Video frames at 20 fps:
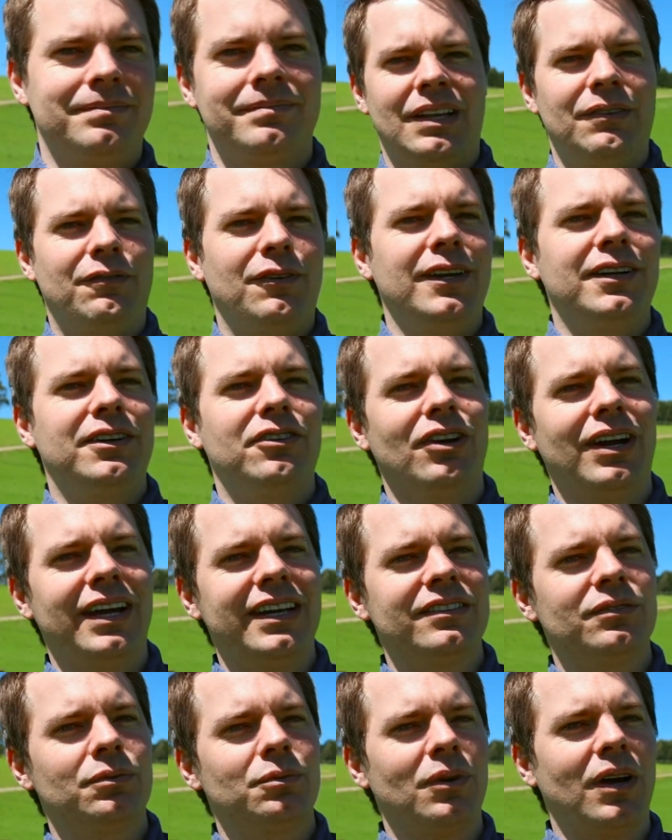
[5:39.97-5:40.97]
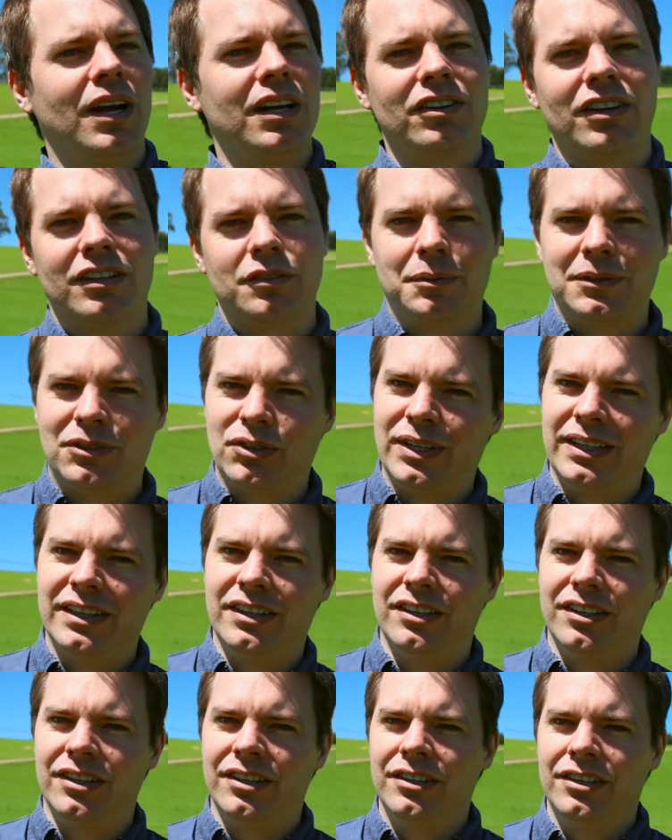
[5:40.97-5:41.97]
If we graze ryegrass between
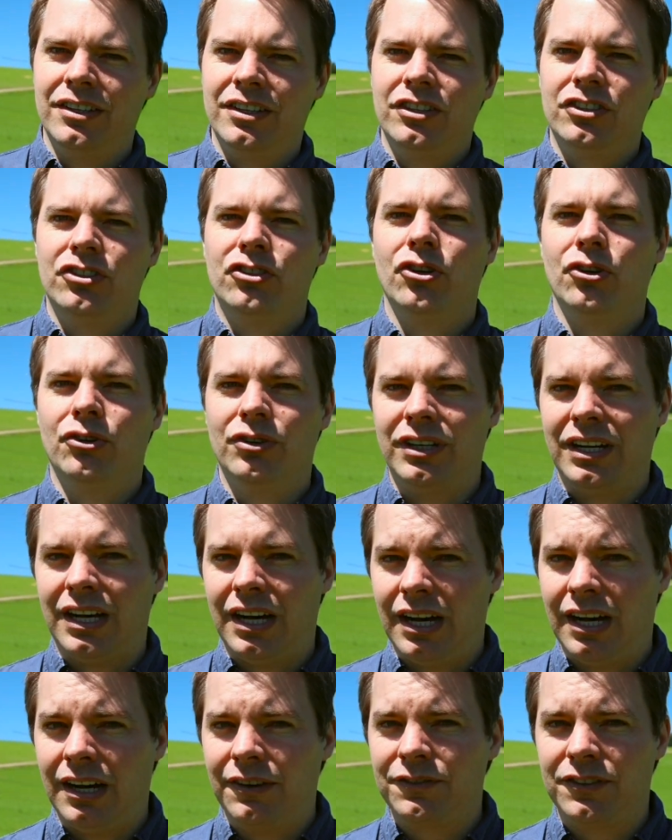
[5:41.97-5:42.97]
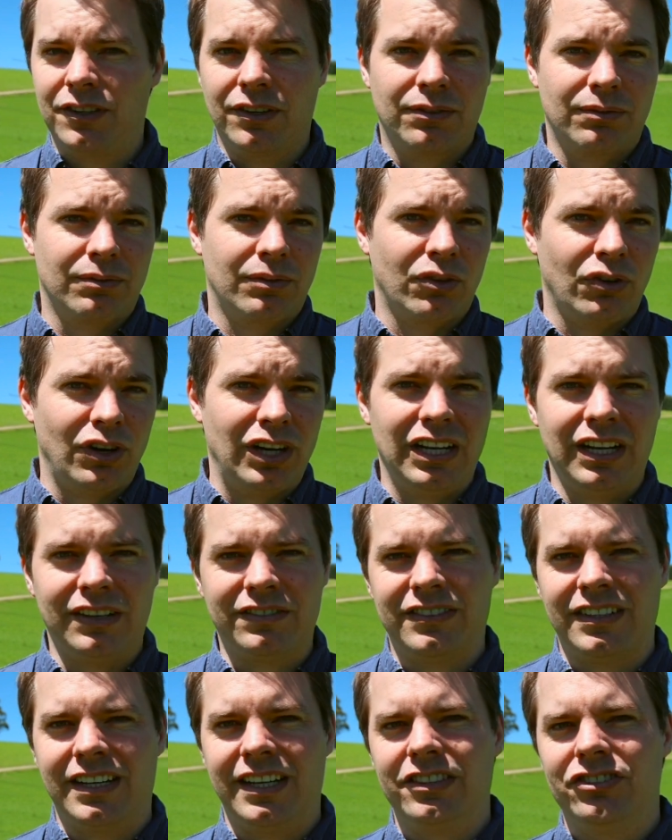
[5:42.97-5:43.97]
the 2.5 to 3 leaf
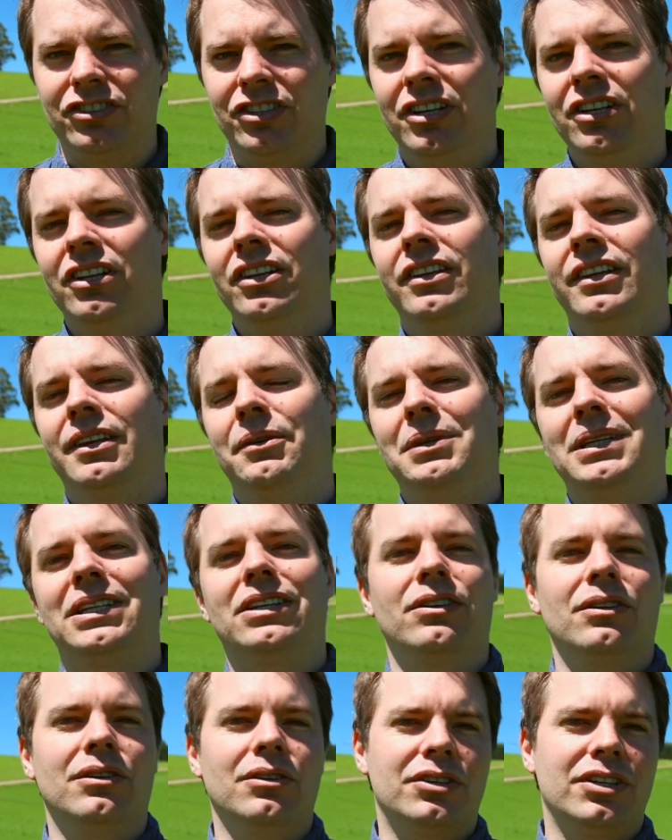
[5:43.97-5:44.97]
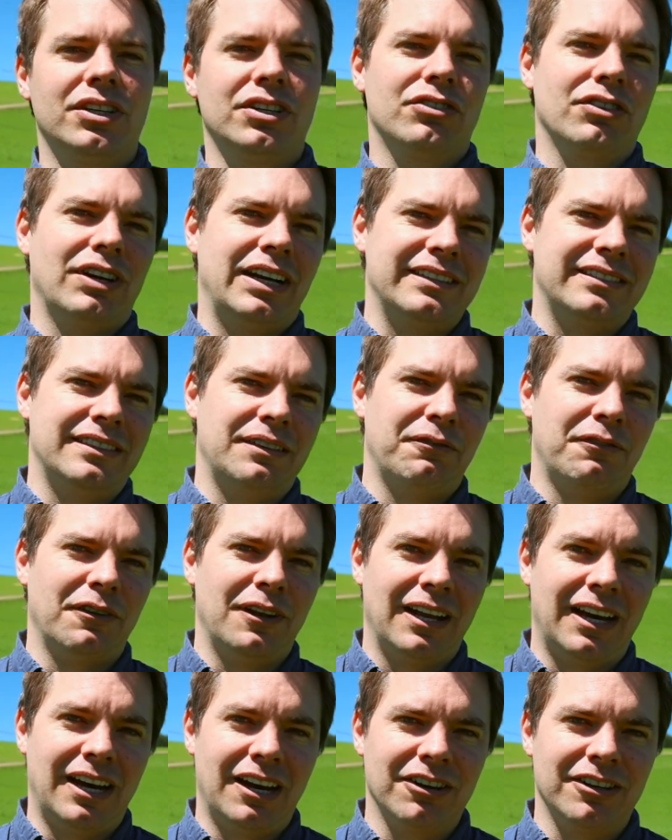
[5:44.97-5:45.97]
stage, then we can look at grazing
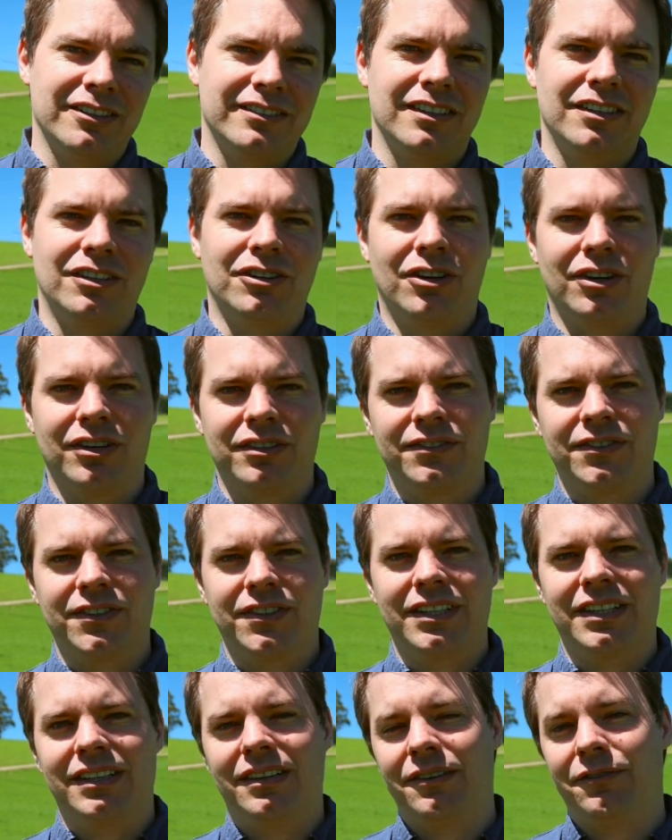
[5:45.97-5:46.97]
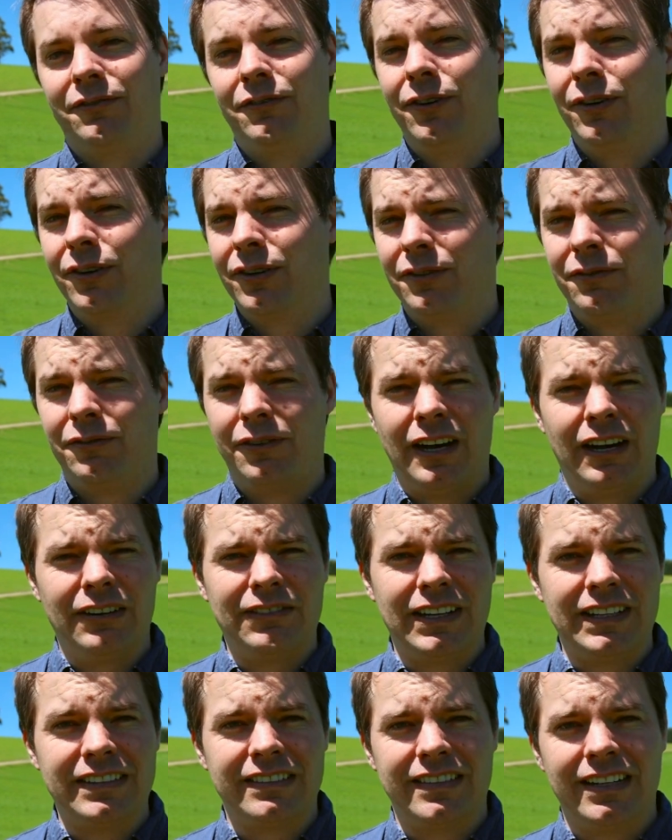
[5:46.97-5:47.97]
phalaris and coxwood at the 4 to 5
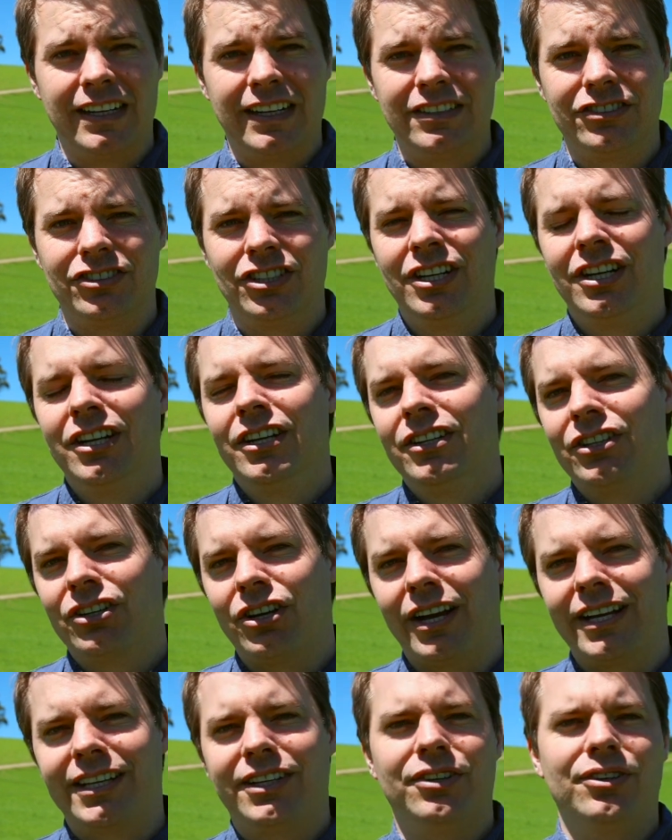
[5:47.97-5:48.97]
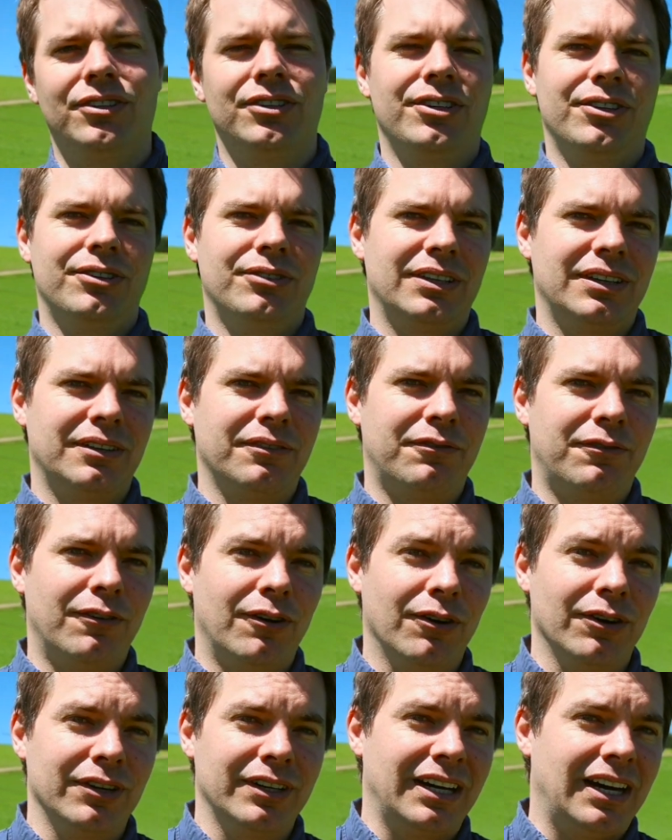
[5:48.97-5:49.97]
leaf stage, kikuyu at the
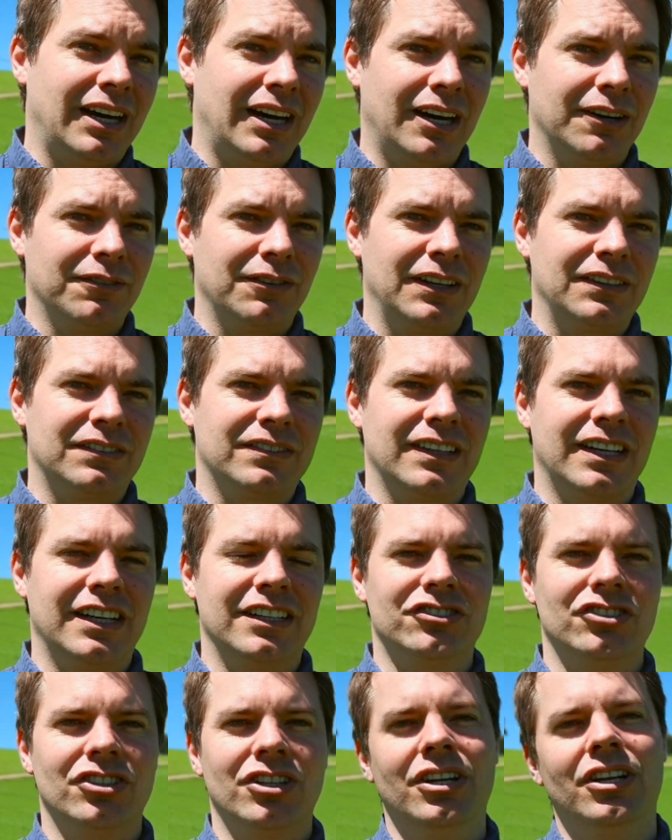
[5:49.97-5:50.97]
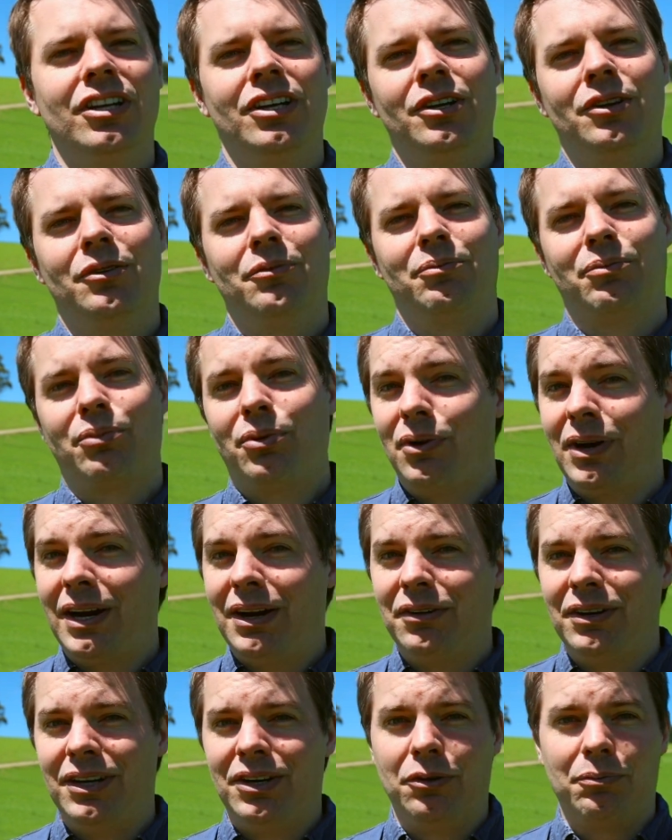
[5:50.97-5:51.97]
4.5 leaf stage,
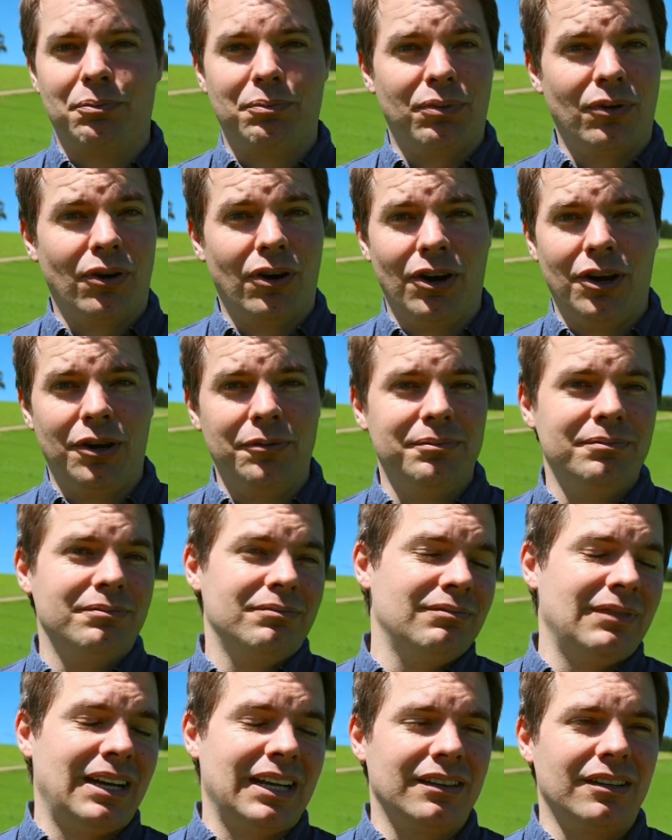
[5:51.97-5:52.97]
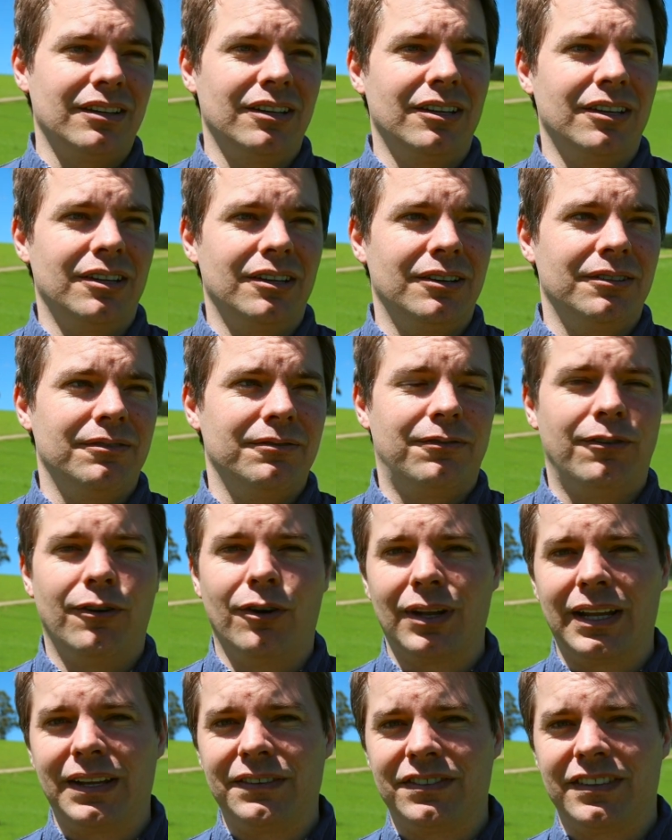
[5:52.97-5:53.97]
prairie or brome at the
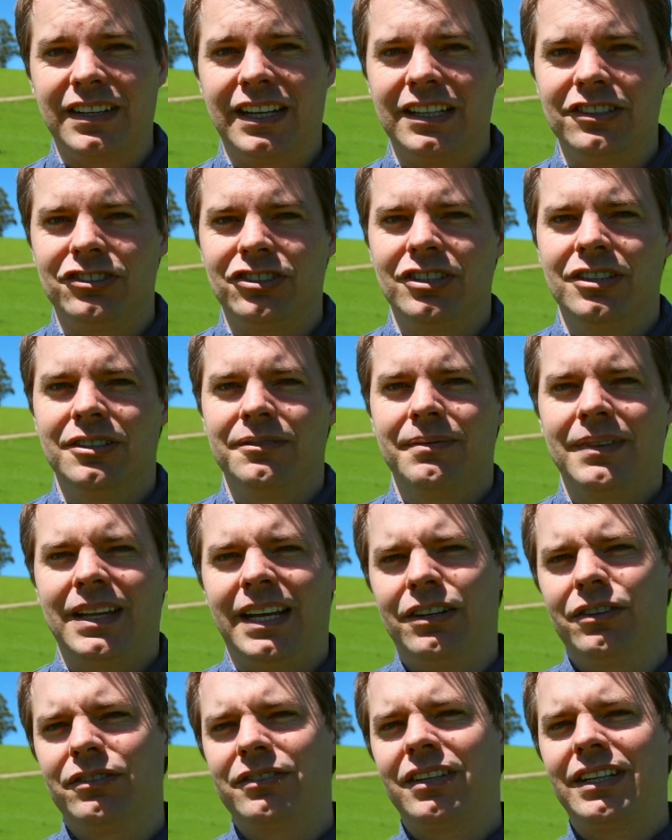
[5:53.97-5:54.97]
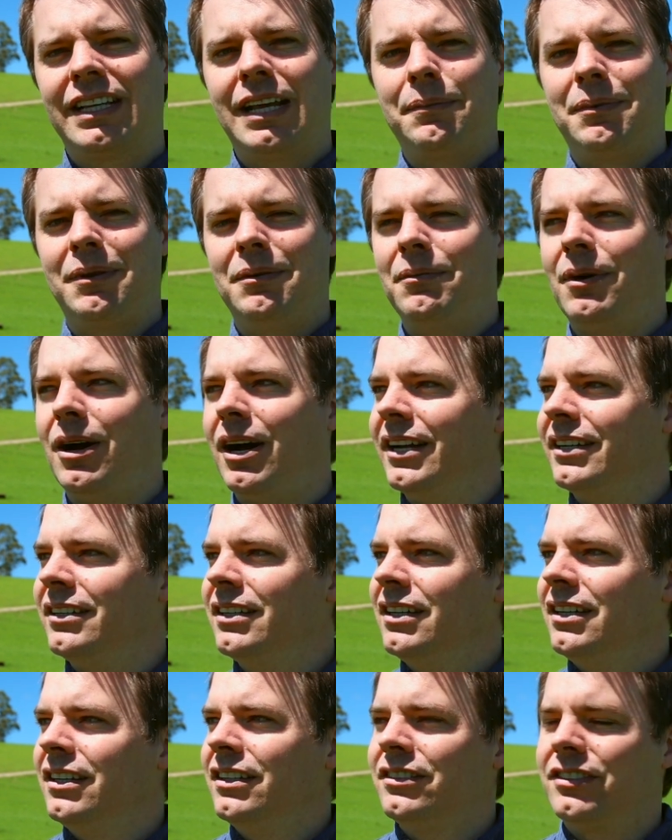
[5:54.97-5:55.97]
4 leaf stage, and also keep in mind
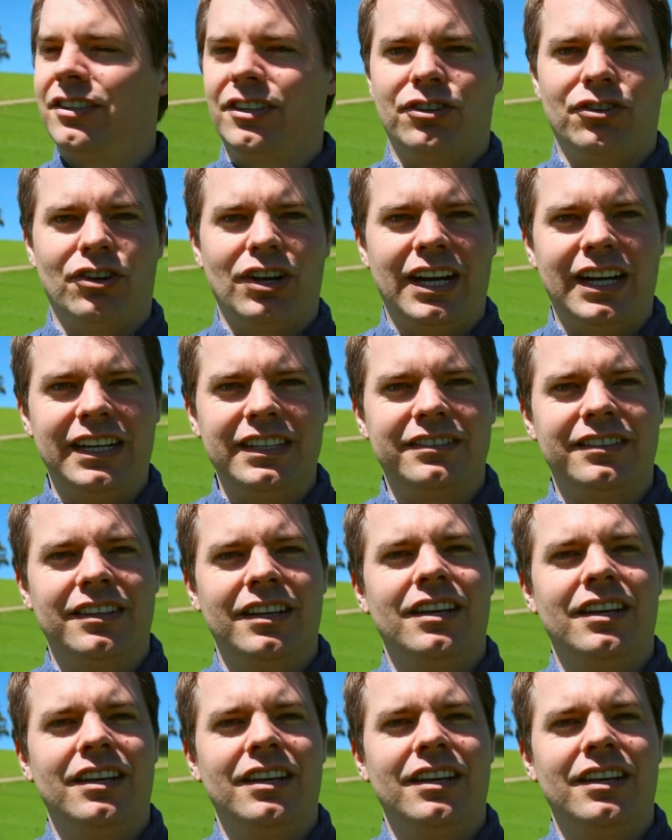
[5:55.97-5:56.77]
to graze